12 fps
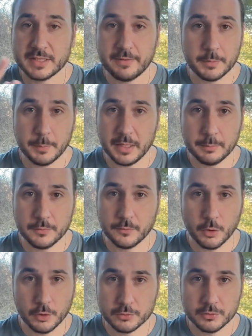never made
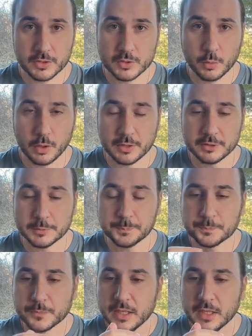before to this quality.